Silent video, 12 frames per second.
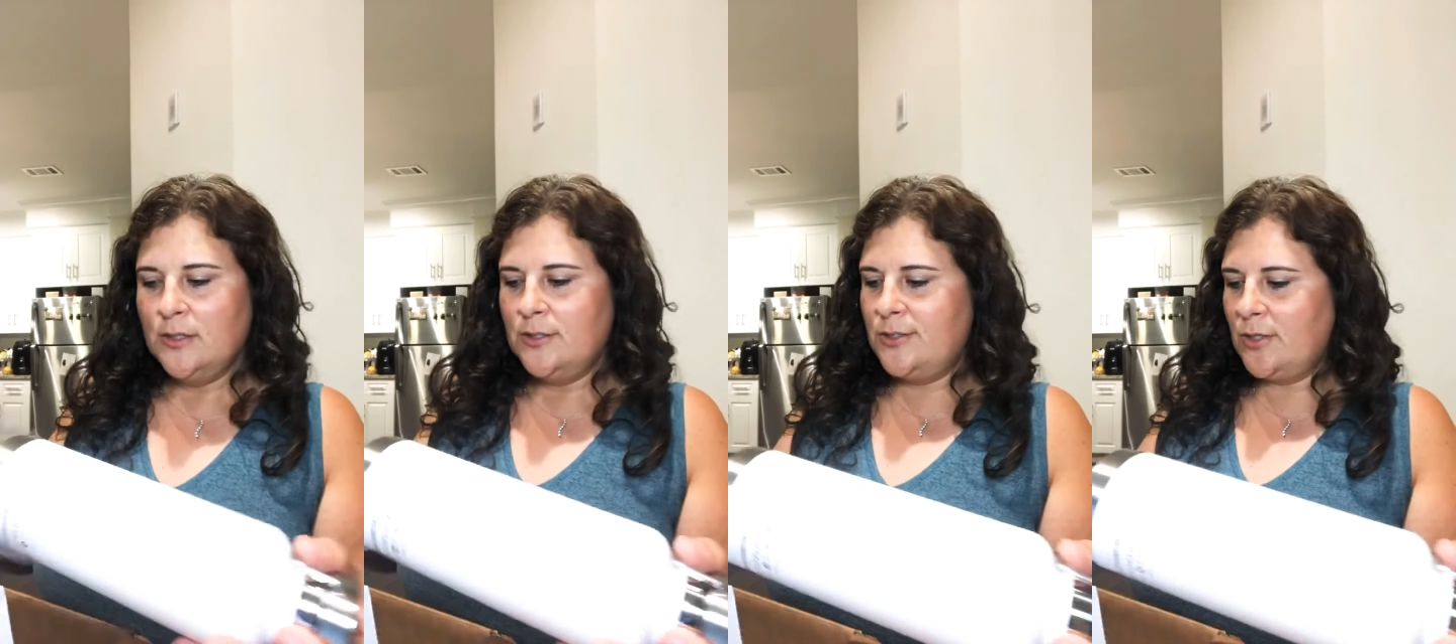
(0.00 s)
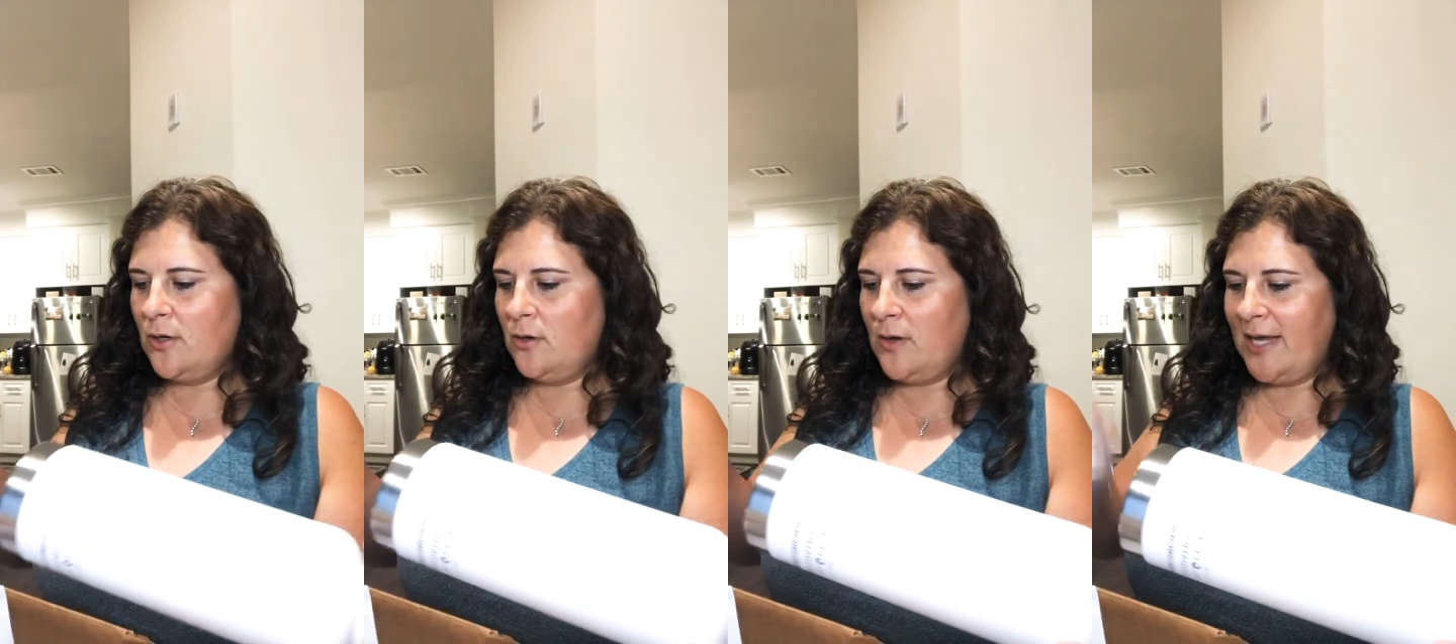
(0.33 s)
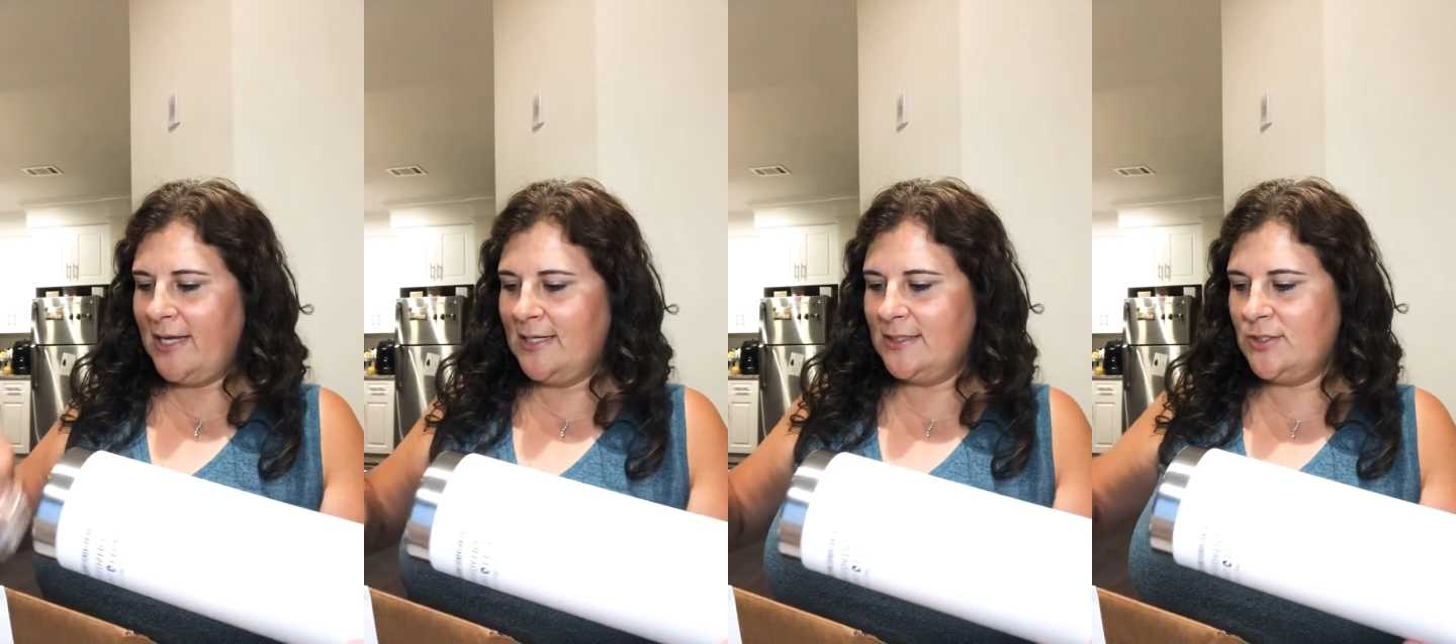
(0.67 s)
So
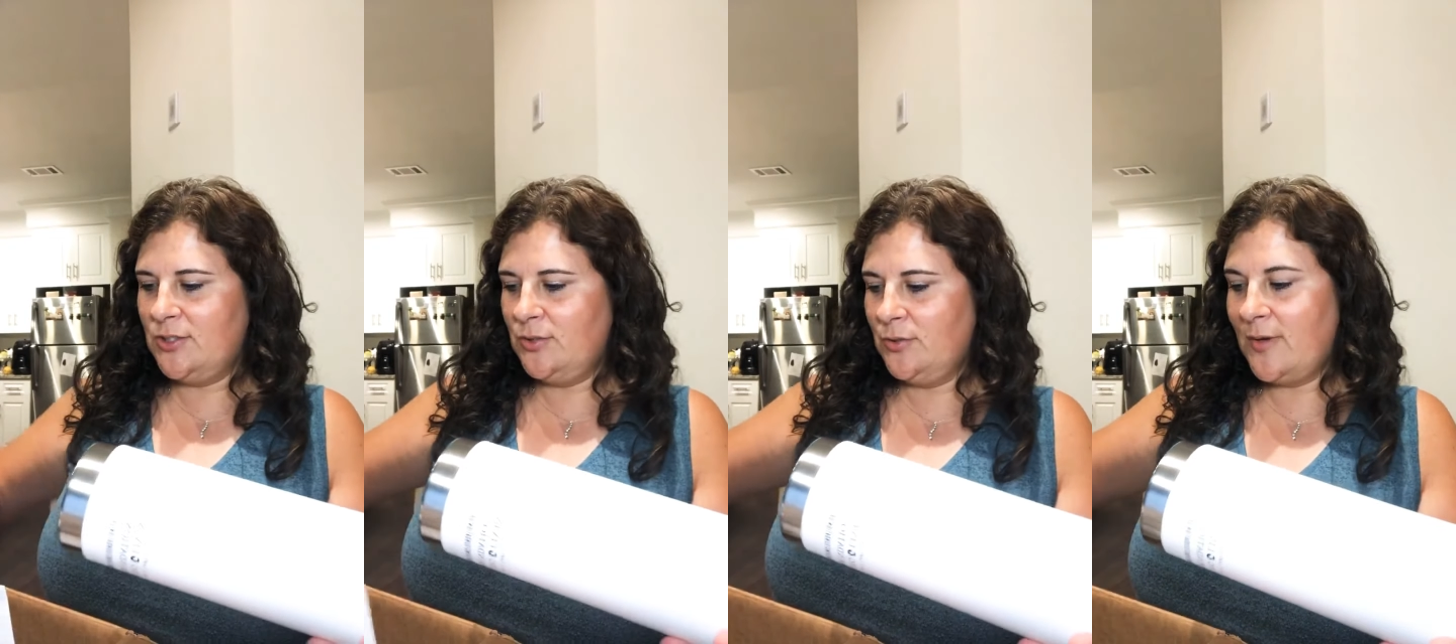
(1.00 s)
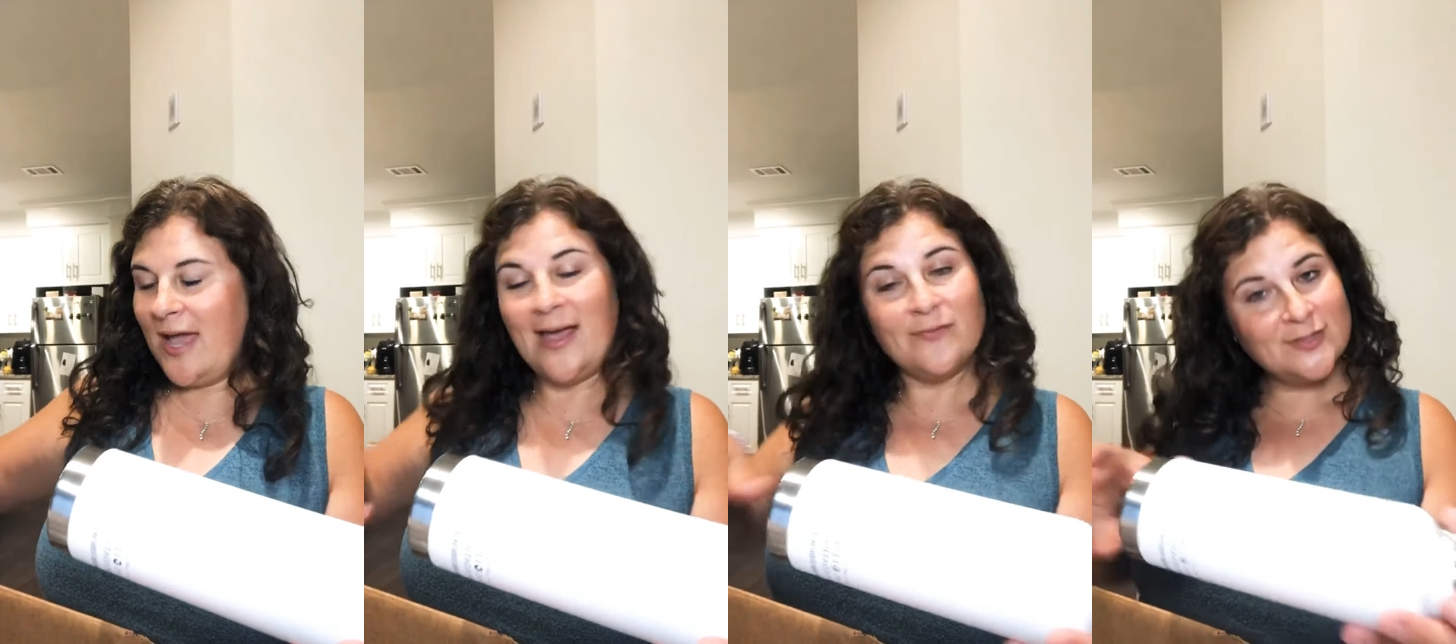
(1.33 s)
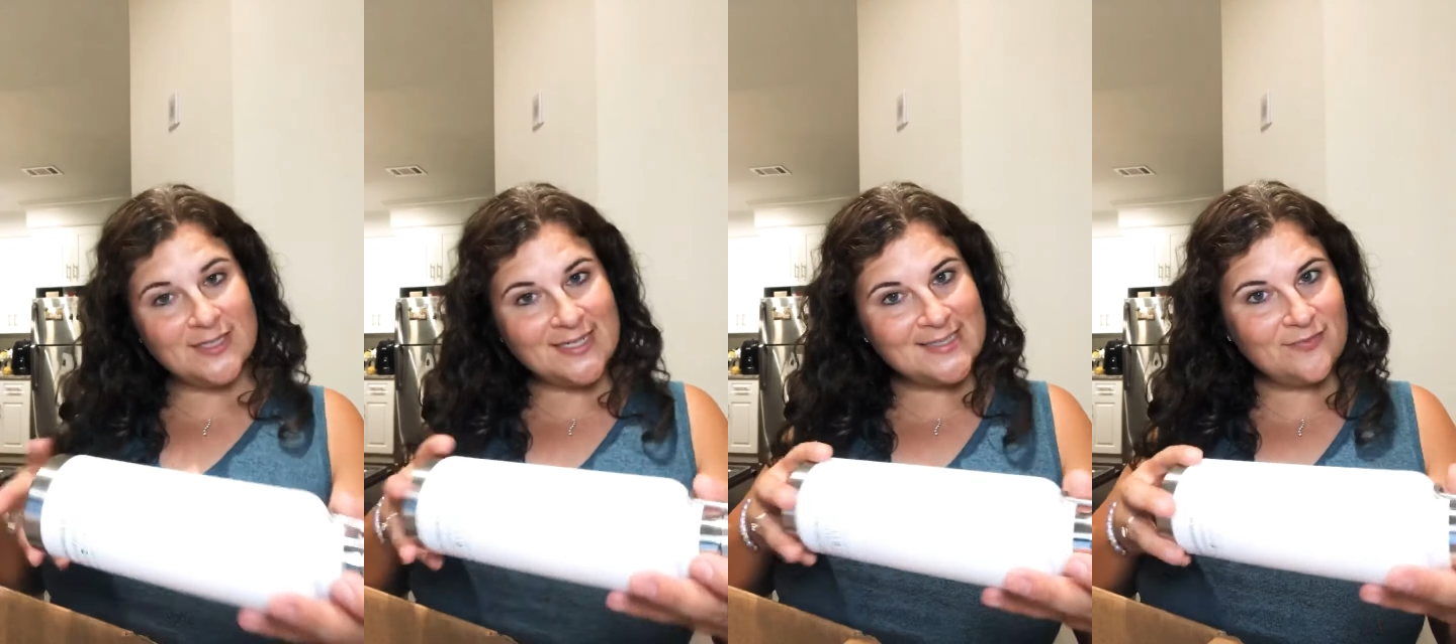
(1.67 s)
I get to
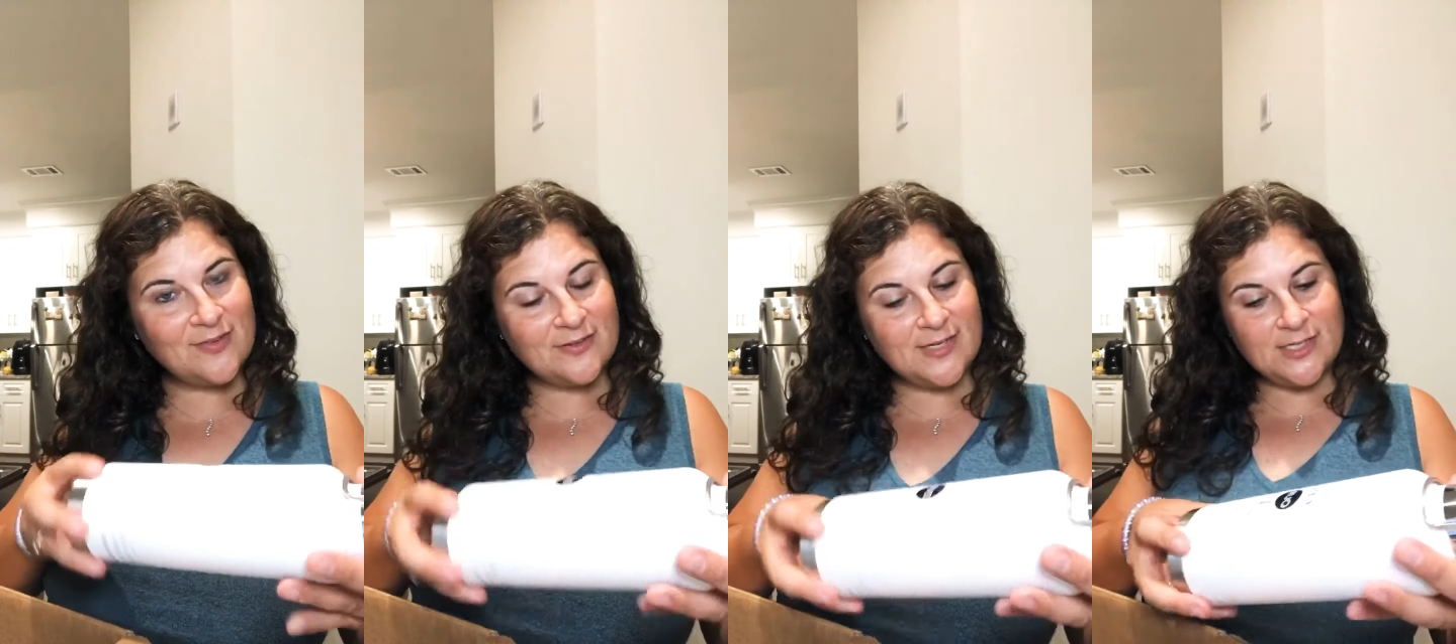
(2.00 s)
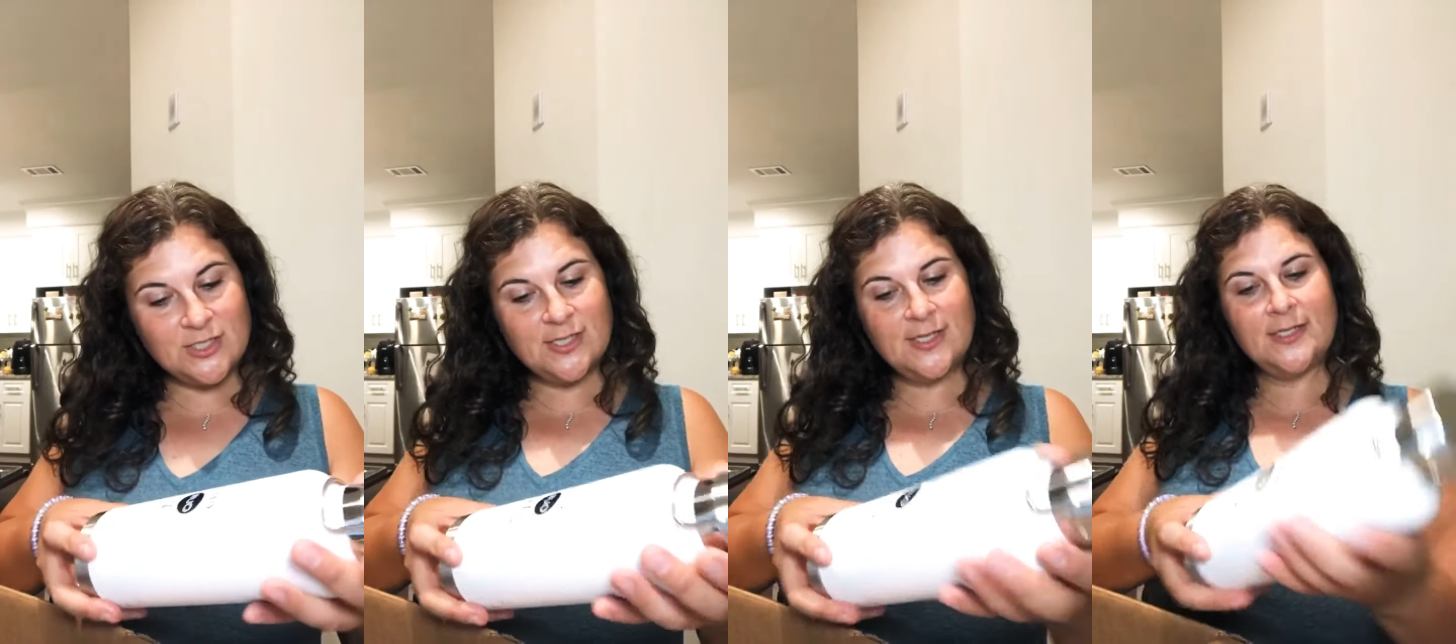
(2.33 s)
advertise the foundation